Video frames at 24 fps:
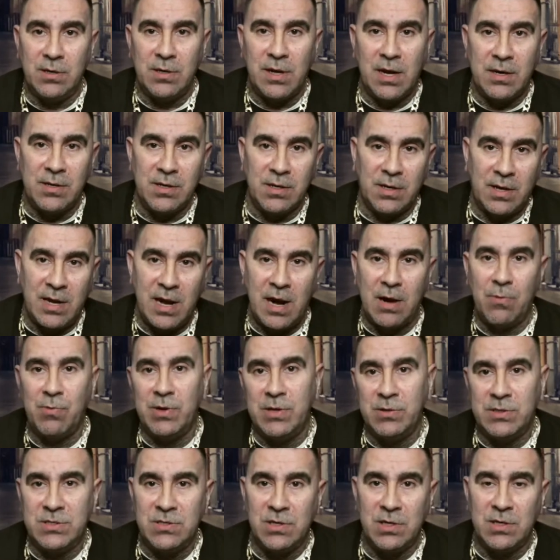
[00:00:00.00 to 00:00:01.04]
and the care
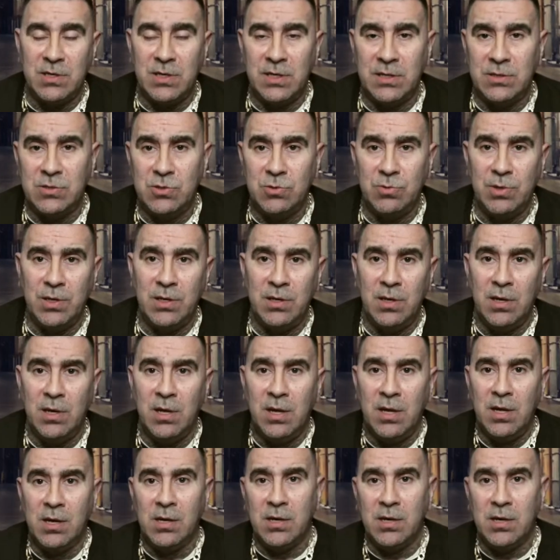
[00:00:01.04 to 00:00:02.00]
we took into it